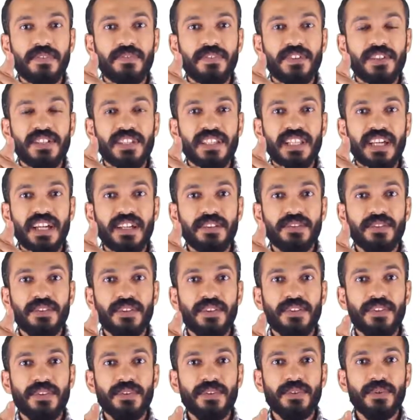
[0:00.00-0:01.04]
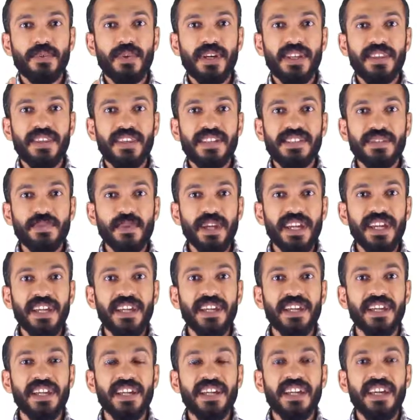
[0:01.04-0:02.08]
first line to the third one this
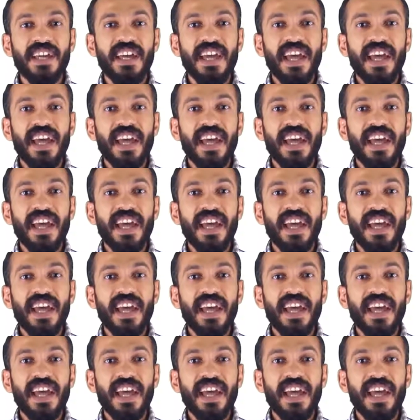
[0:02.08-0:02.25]
way,